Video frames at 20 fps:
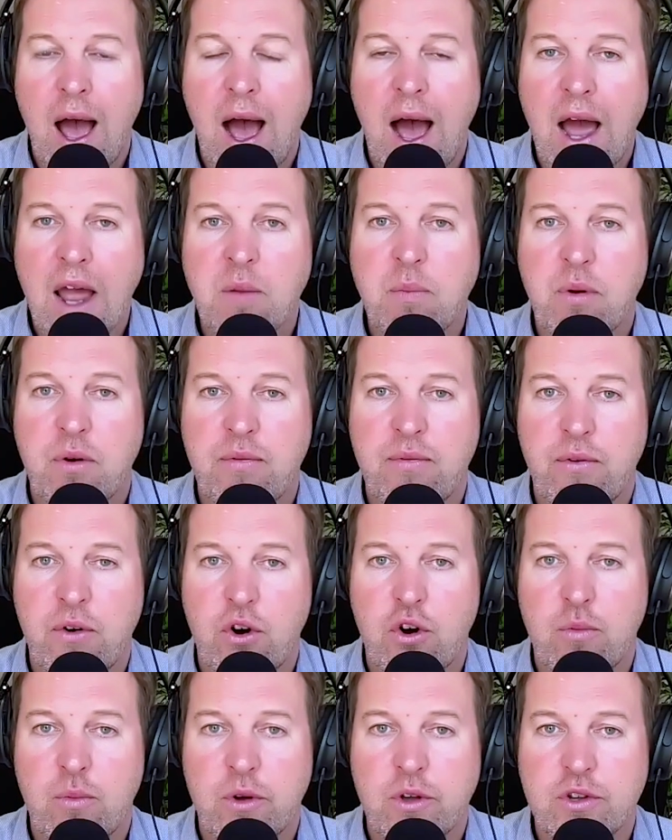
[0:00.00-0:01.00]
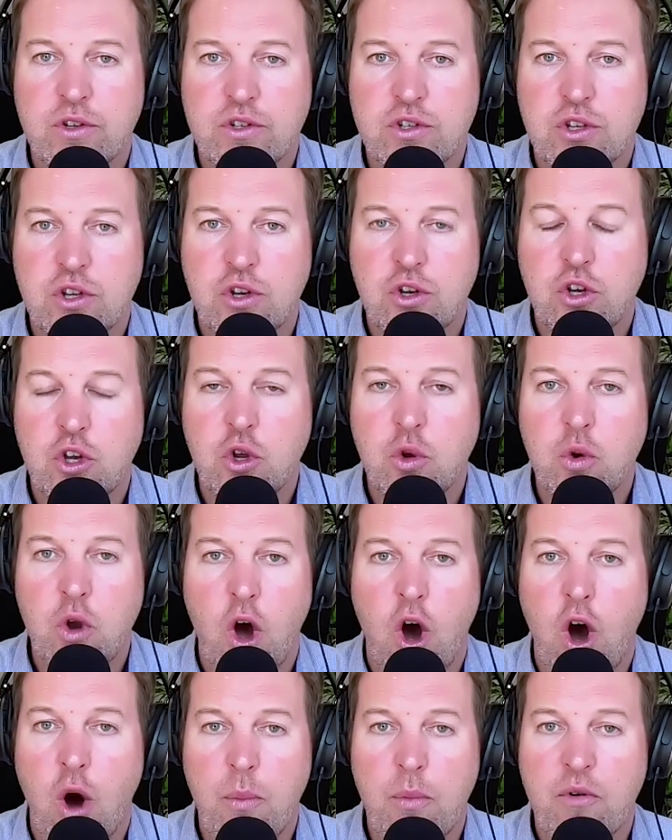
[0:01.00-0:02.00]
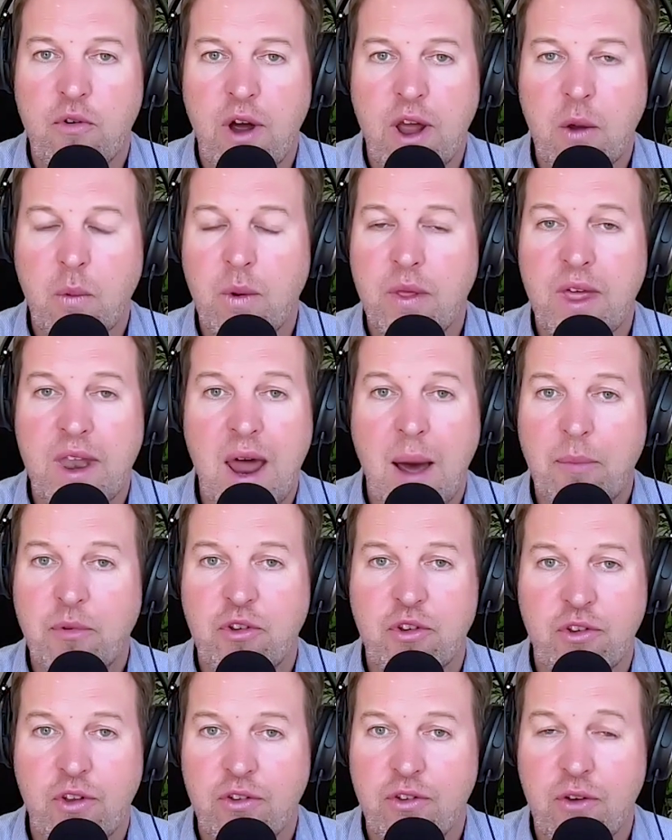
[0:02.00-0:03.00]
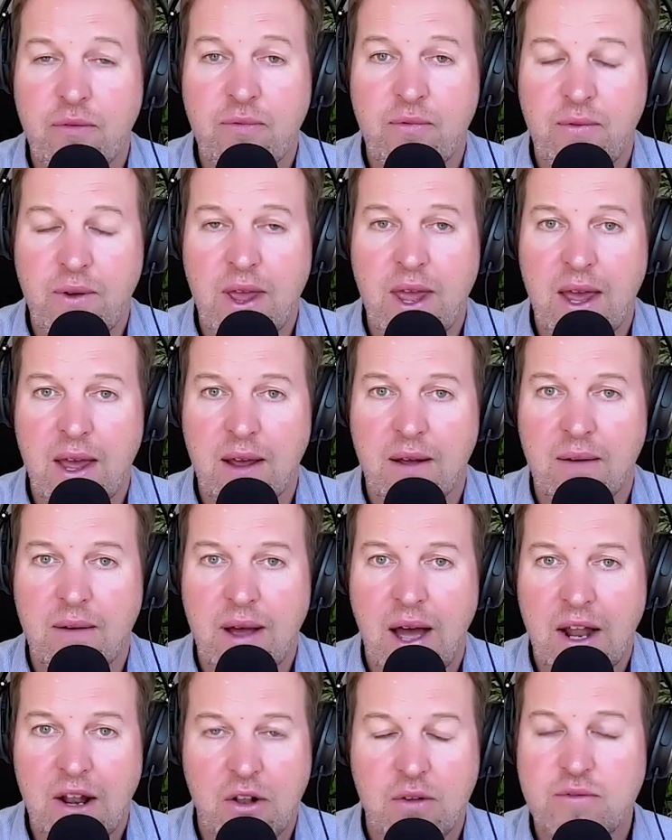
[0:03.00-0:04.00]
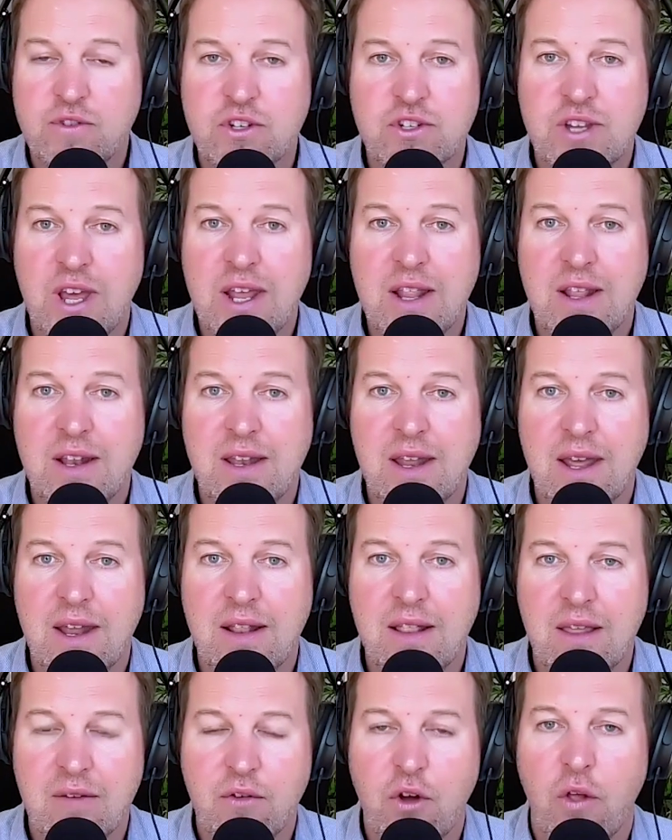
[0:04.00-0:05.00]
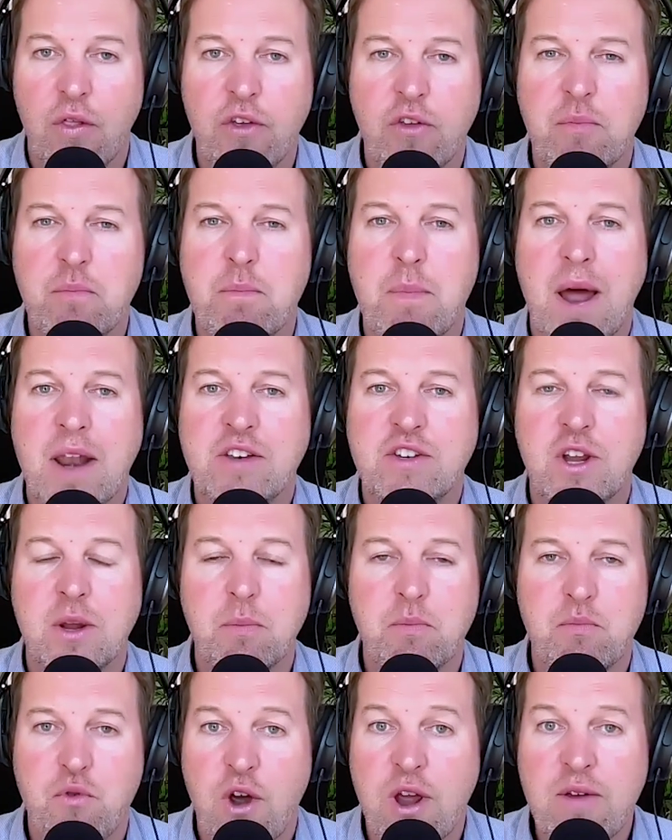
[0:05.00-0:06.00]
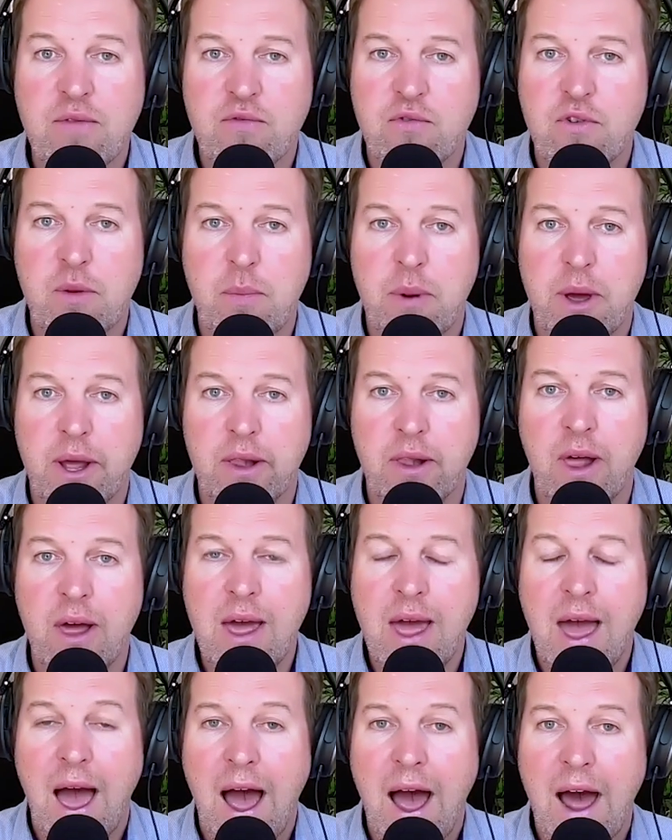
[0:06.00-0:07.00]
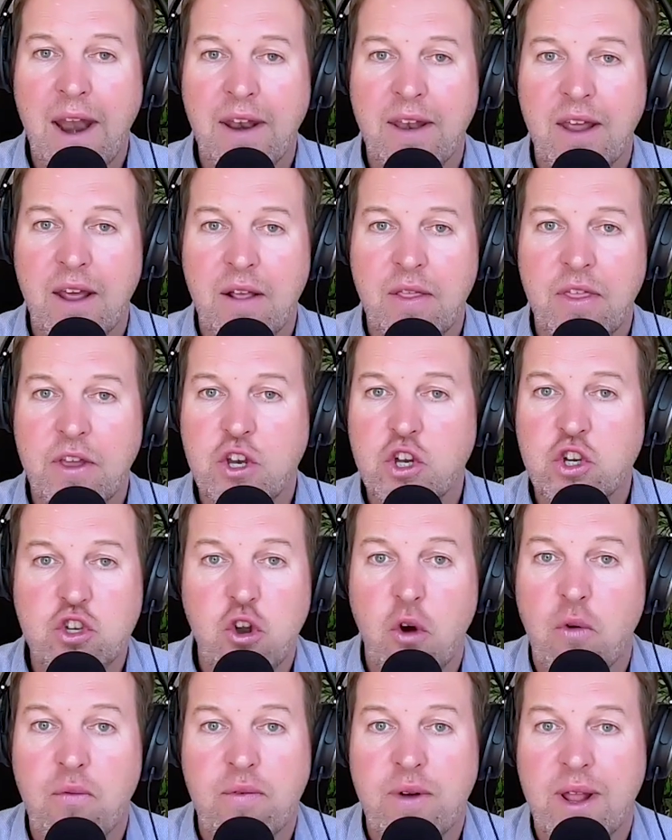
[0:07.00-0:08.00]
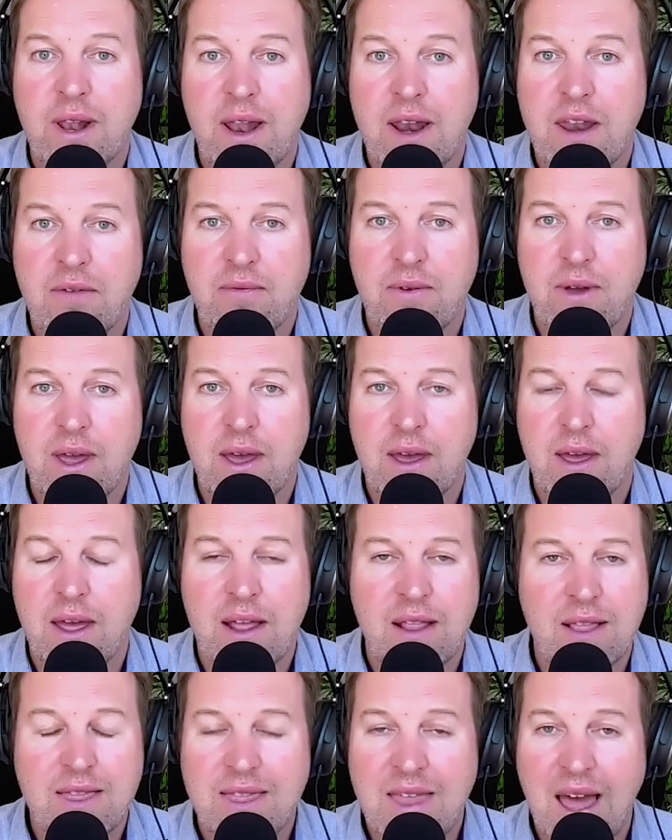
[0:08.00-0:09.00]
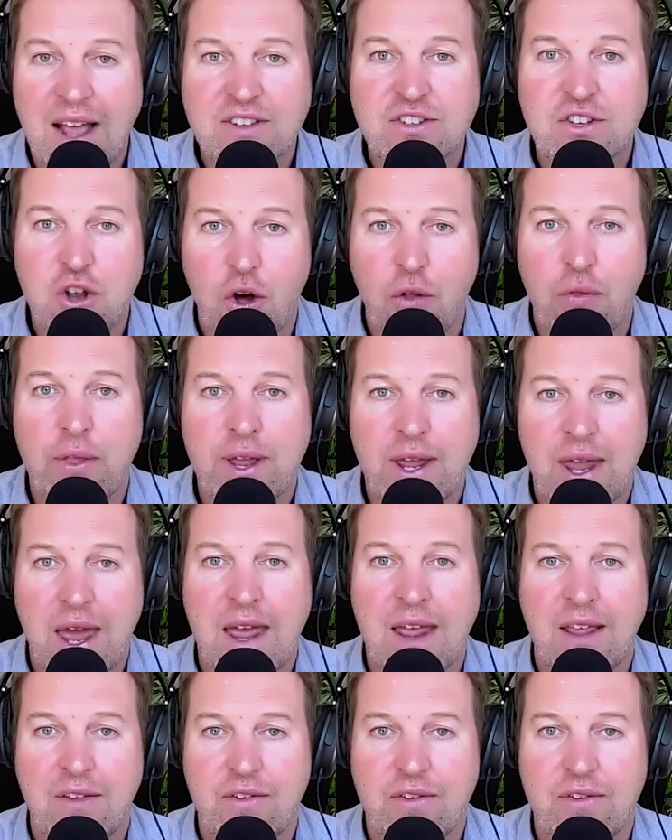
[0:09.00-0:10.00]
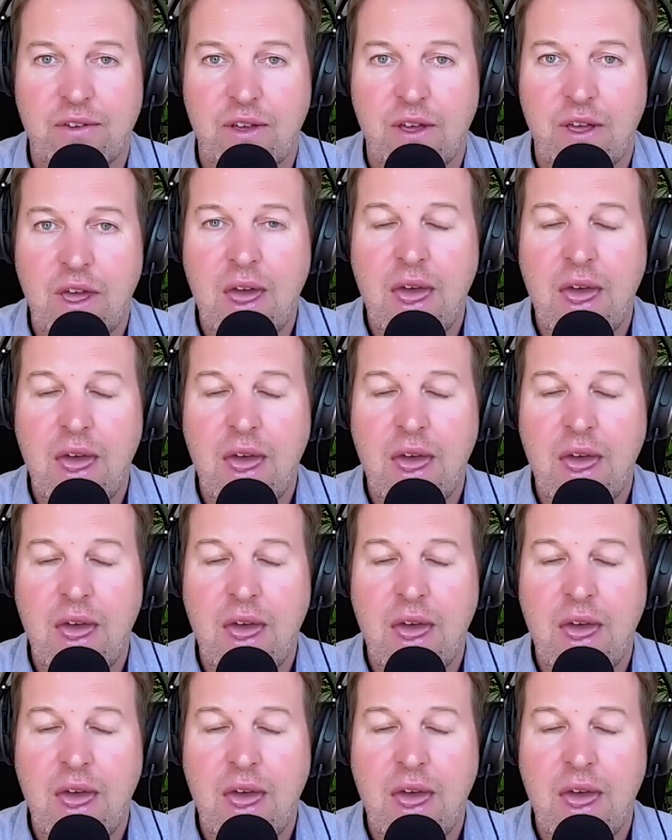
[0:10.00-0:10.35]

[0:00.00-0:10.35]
high performers do not operate with an absence of fear. I'd love to say they did. They've got this magic bravery pill and they just don't feel any fear. That's not the case.